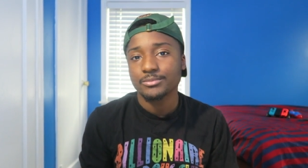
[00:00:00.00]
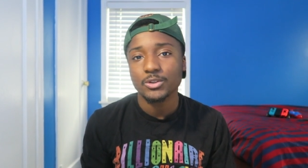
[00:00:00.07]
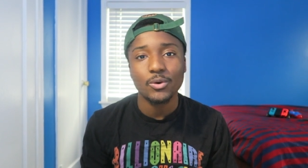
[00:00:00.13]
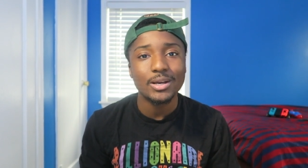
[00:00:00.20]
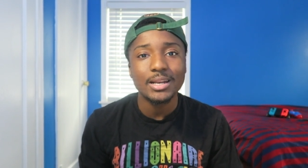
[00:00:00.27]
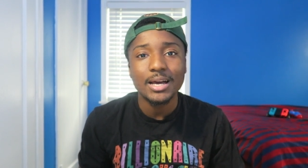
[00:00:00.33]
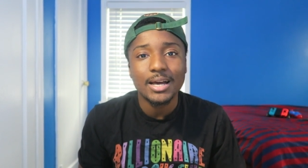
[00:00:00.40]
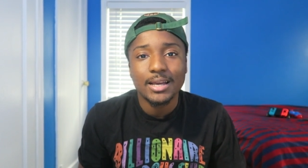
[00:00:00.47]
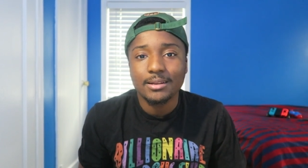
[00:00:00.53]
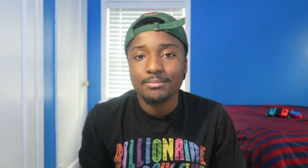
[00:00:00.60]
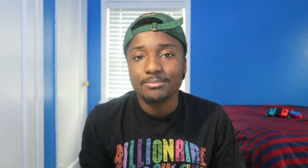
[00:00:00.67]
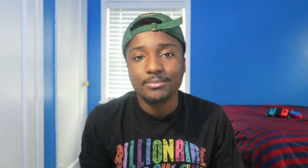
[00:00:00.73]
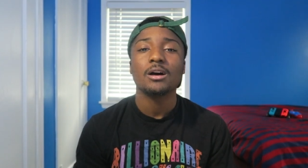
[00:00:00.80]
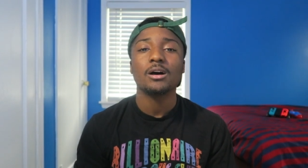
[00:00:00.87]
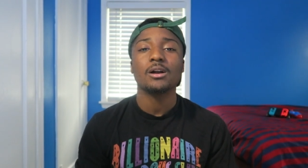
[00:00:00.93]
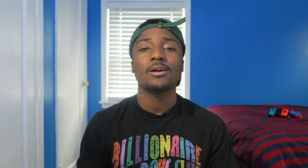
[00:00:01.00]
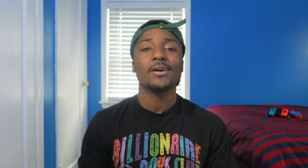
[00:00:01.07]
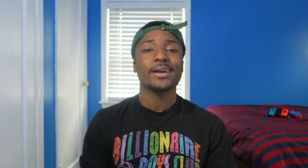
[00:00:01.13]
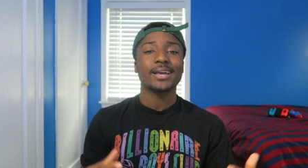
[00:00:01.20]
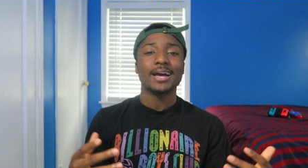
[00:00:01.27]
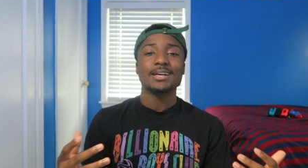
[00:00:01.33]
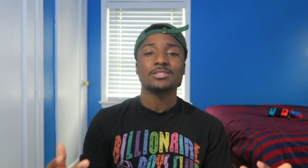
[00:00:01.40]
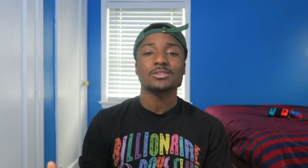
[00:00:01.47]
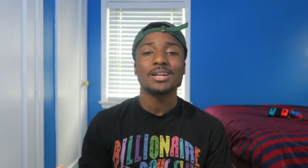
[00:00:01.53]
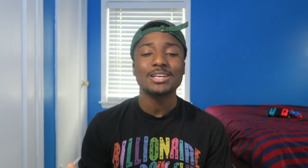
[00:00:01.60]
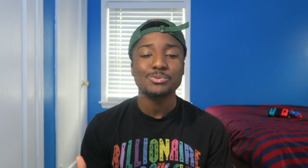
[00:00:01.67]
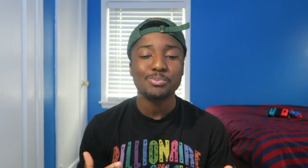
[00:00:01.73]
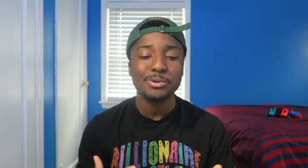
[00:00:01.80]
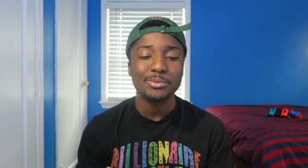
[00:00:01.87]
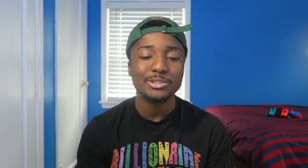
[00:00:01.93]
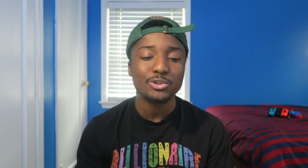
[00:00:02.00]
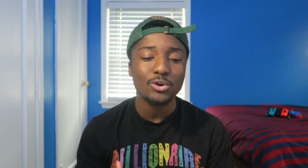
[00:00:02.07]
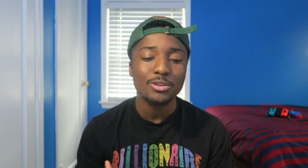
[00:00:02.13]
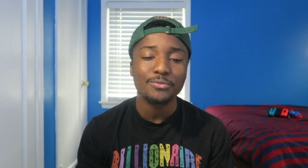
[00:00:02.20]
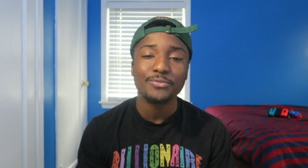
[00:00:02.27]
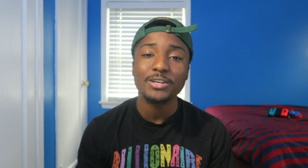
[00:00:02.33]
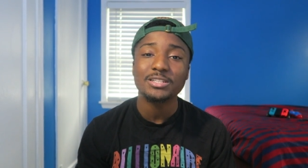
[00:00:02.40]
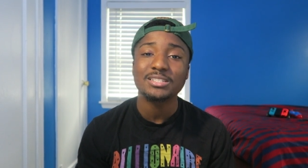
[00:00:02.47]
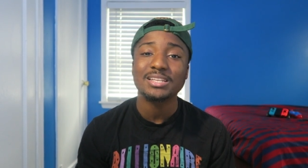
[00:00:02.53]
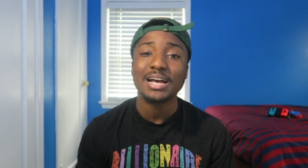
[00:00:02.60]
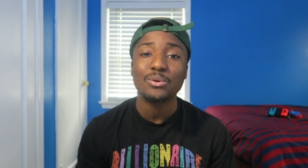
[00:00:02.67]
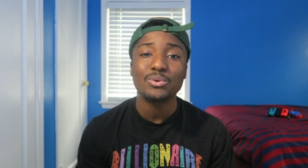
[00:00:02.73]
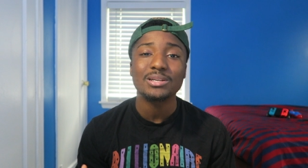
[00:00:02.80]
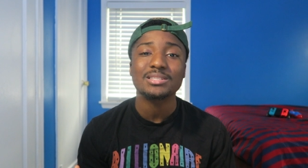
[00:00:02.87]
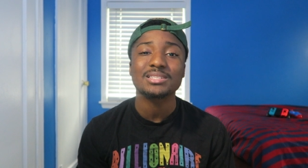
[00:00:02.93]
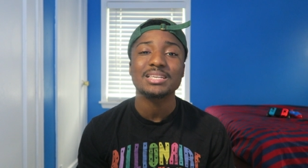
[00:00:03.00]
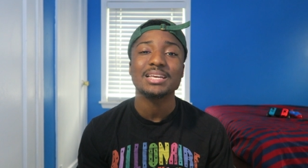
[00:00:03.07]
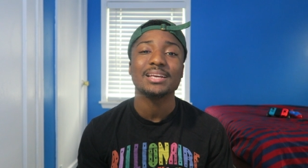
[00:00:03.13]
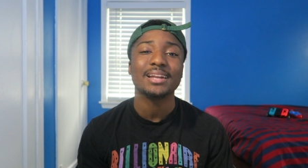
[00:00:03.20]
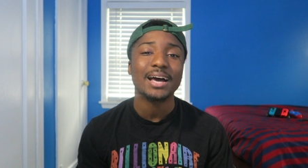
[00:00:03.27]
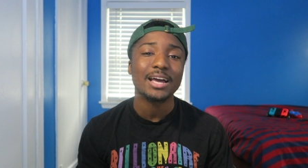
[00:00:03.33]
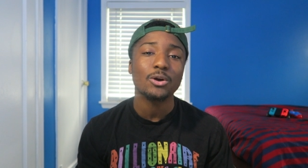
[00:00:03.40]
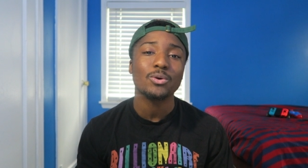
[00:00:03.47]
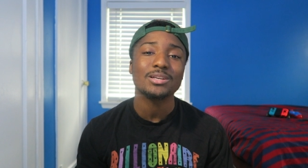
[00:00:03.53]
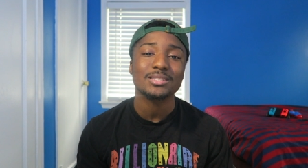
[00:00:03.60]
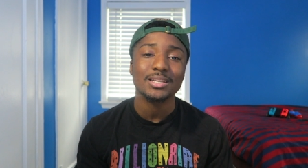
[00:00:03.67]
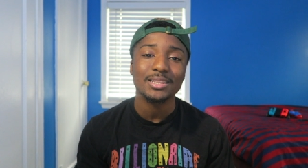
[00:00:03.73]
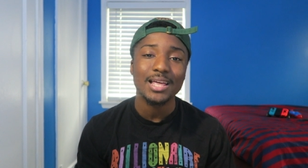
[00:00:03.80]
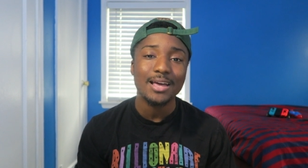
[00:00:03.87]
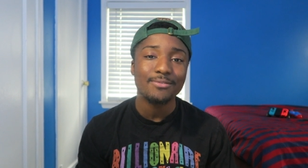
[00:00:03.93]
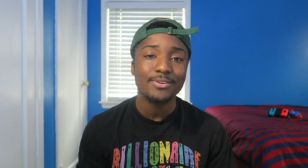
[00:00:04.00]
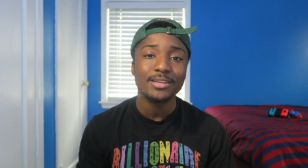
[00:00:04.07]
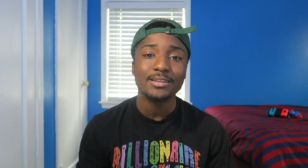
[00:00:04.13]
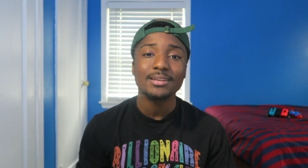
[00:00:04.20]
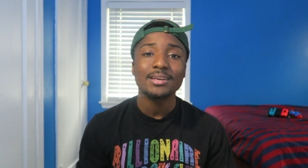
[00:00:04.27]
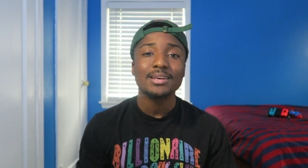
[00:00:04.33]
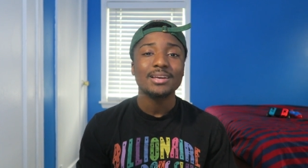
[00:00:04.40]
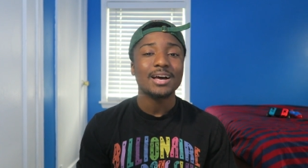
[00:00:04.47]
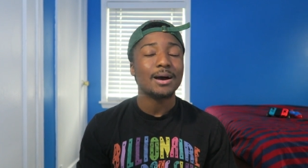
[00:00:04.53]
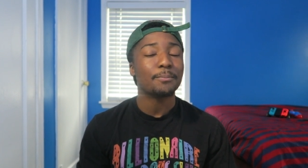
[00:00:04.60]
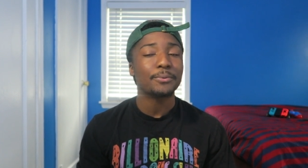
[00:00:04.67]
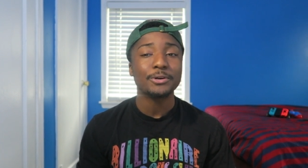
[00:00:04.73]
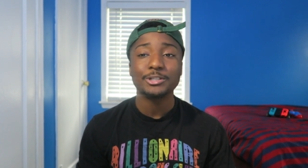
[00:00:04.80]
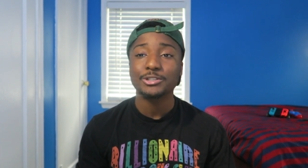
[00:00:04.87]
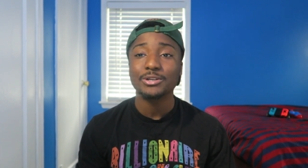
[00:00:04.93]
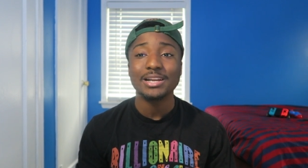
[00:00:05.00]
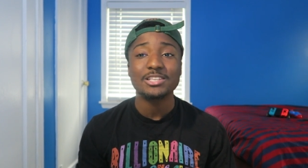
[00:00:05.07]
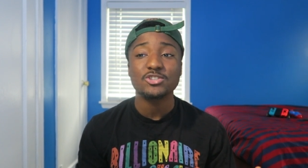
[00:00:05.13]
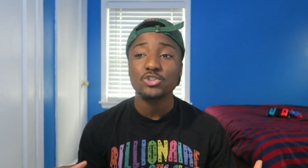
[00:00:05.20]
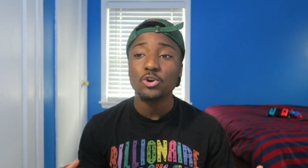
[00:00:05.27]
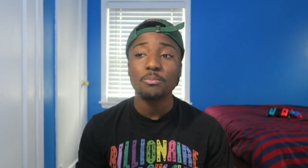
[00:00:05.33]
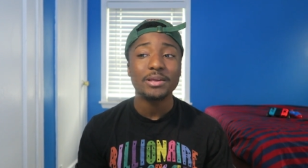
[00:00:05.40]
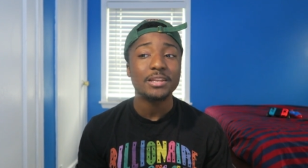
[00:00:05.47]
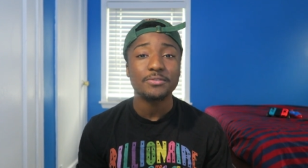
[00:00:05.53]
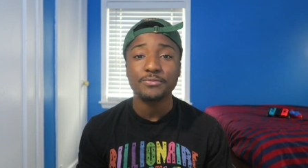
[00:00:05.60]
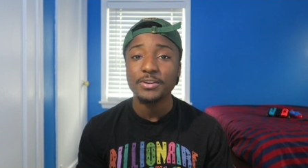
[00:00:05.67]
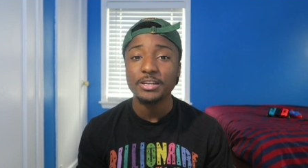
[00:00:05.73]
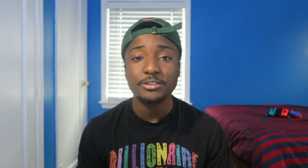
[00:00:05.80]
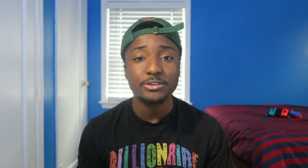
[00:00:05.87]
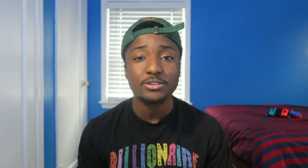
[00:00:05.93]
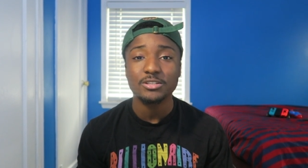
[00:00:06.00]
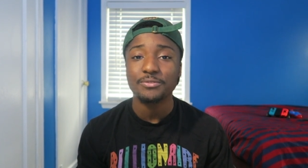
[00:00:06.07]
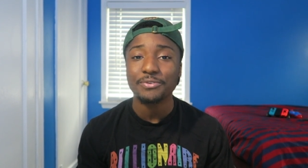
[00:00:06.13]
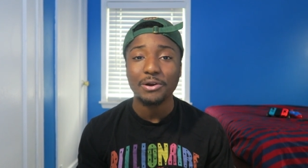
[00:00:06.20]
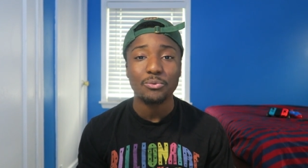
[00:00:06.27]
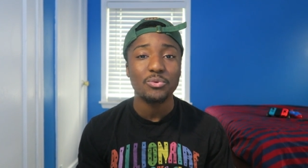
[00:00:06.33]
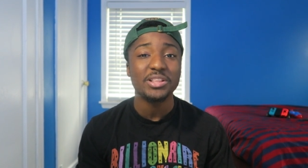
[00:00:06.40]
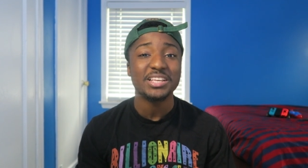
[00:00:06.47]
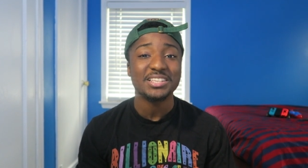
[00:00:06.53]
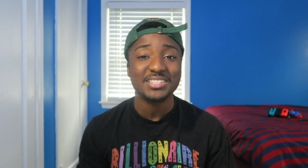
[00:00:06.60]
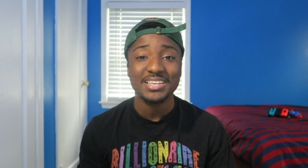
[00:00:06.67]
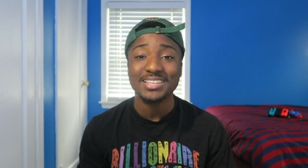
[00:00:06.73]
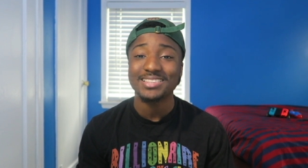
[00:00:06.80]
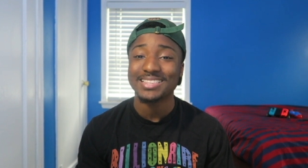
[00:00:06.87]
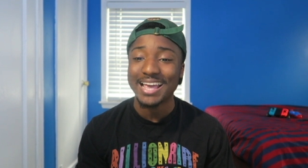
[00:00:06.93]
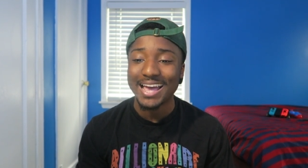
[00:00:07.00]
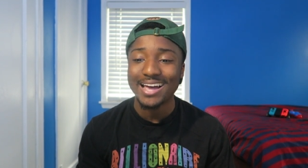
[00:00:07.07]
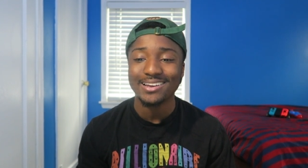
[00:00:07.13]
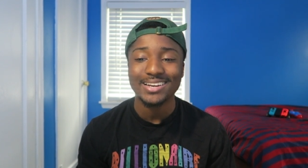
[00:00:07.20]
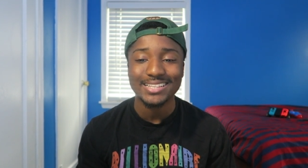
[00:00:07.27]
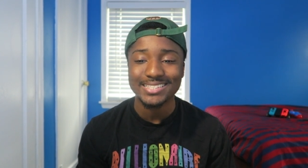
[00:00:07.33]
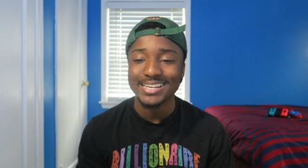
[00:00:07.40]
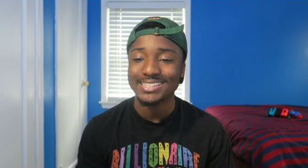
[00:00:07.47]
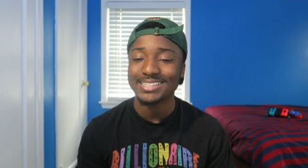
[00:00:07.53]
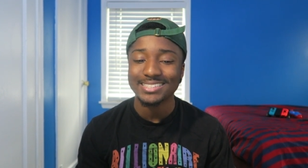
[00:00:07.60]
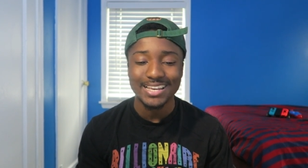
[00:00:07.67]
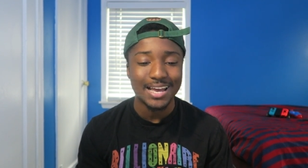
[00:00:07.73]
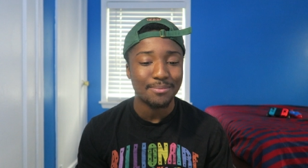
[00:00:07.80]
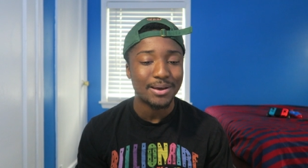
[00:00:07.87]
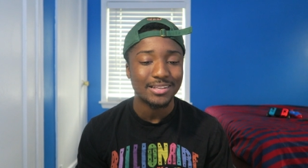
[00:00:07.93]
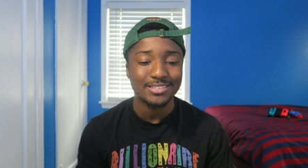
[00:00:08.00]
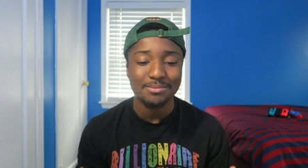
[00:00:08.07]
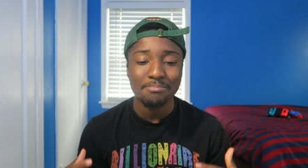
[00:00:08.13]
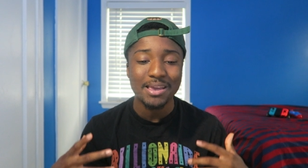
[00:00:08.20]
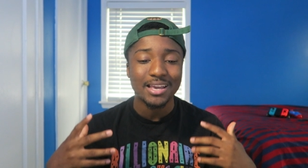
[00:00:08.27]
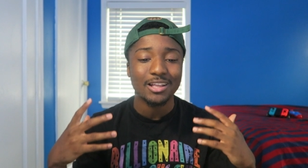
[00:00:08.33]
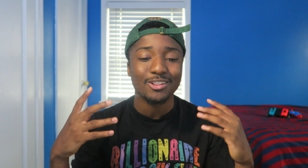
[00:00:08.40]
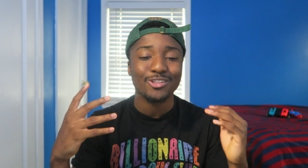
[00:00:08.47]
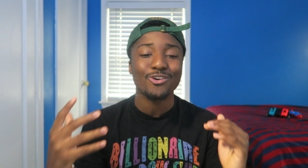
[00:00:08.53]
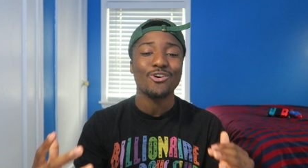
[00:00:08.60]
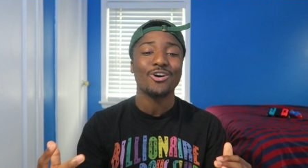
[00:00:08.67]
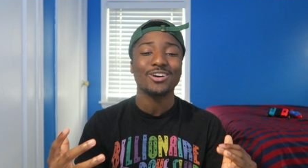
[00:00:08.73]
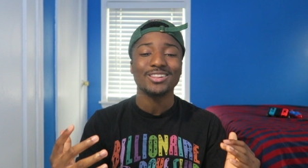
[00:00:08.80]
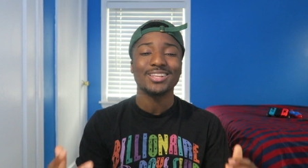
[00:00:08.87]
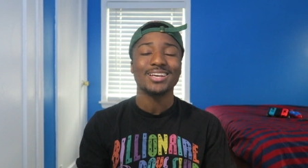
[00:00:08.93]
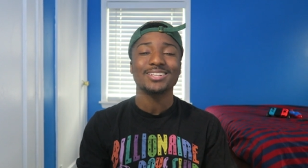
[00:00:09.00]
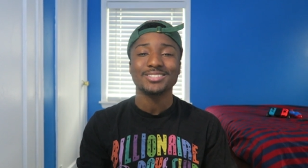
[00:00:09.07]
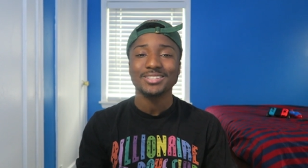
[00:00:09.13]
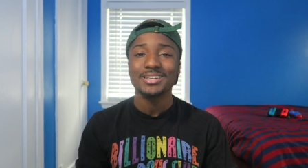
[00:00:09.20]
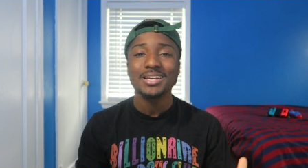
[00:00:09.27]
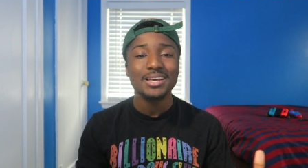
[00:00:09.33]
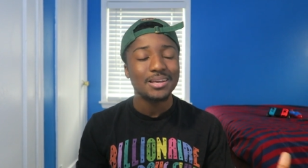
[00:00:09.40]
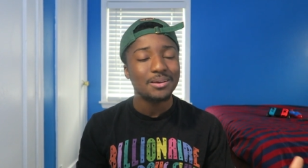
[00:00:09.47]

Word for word: Why not? Alright guys, so that's pretty much all the features I want to see in iOS 11. I'm pretty sure there's so many features if I really sit down and take the time out to make a long list.